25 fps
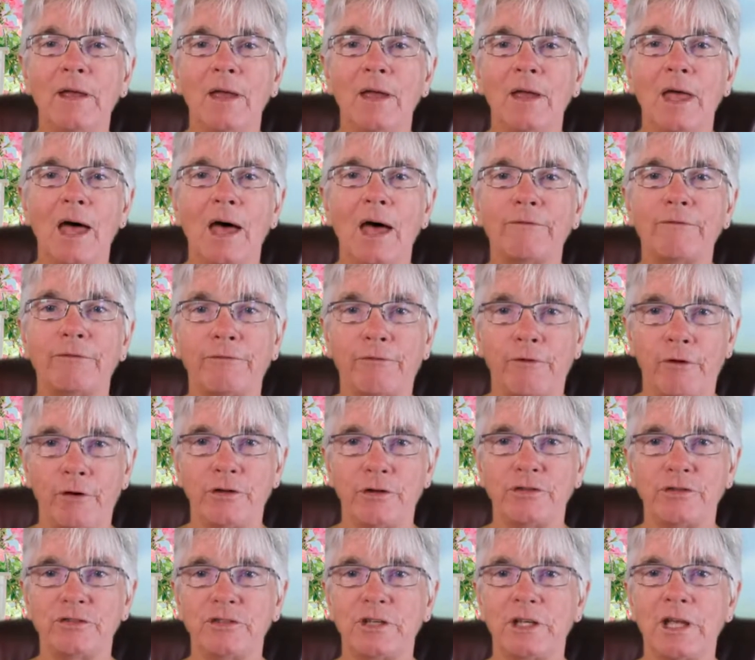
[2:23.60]

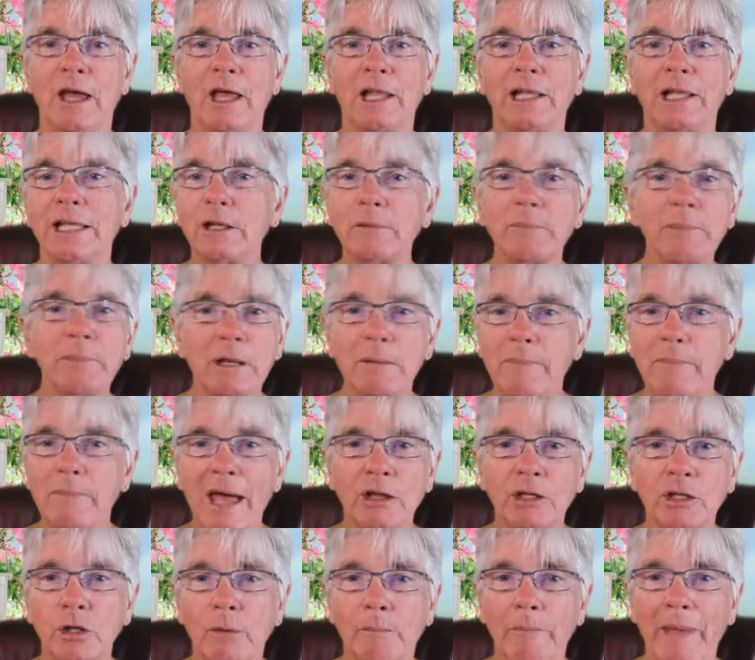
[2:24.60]
first, a little bit
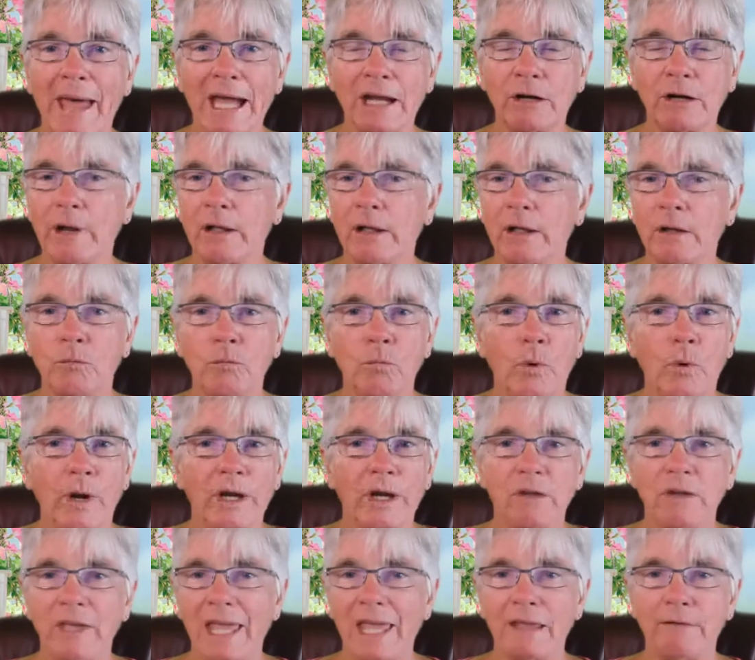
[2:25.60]
about your background, where you
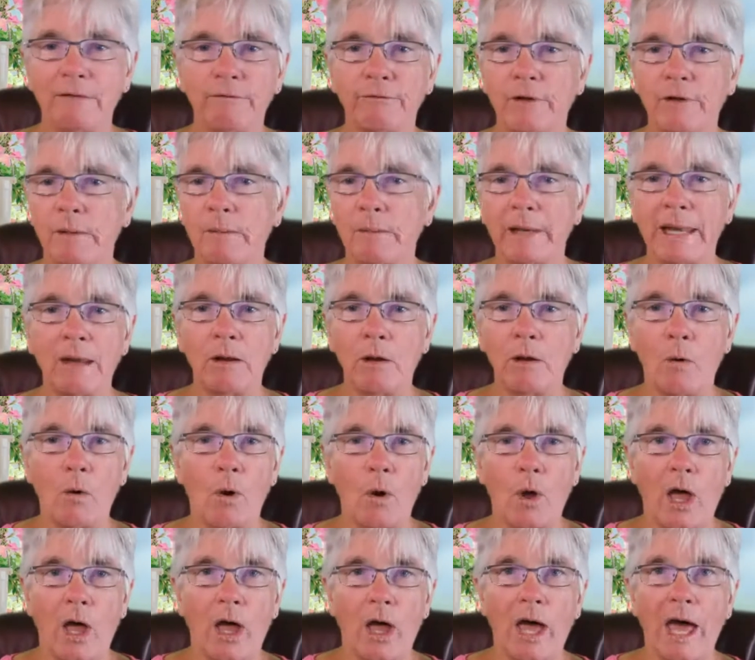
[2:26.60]
came from, and
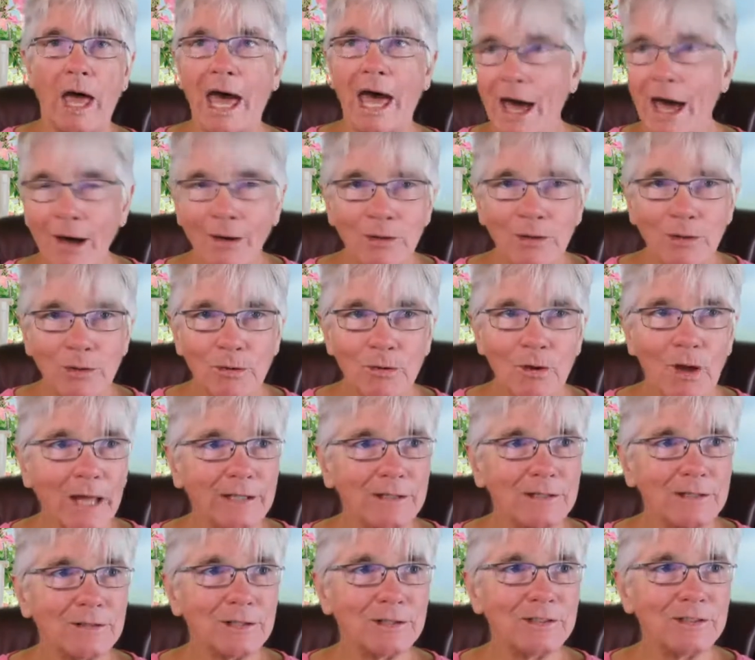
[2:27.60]
how you
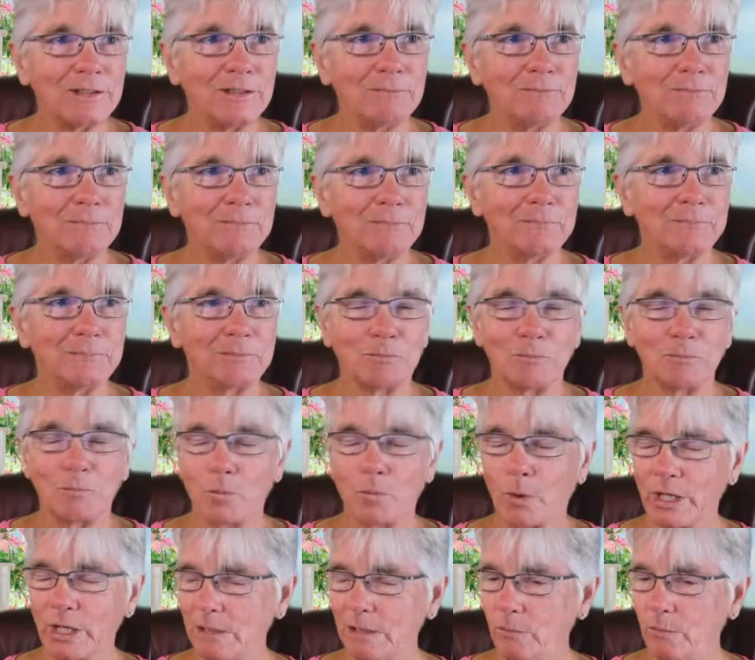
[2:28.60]
got to
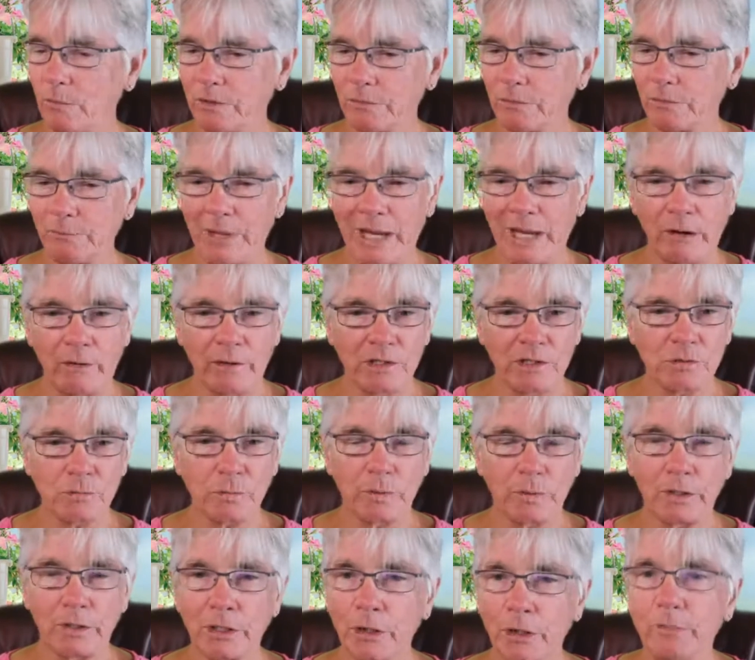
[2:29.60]
working with parents
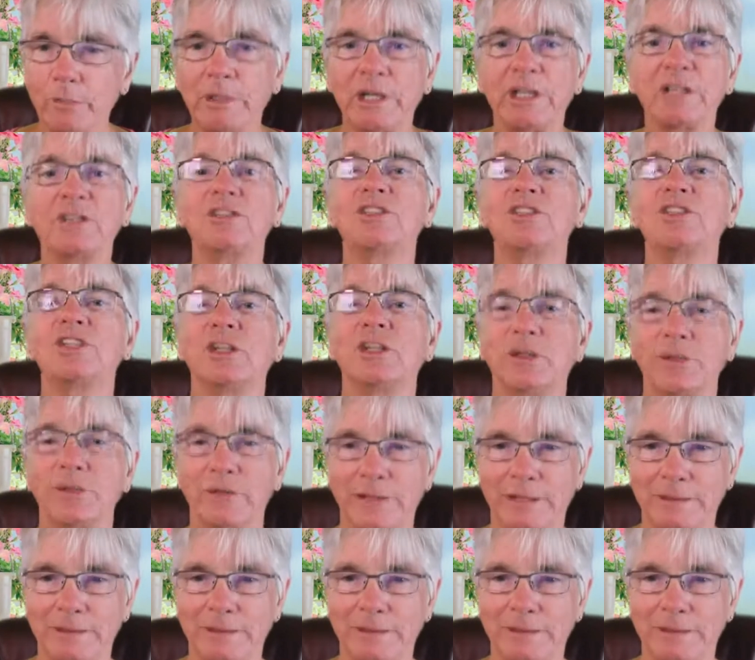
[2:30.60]
with luminous children?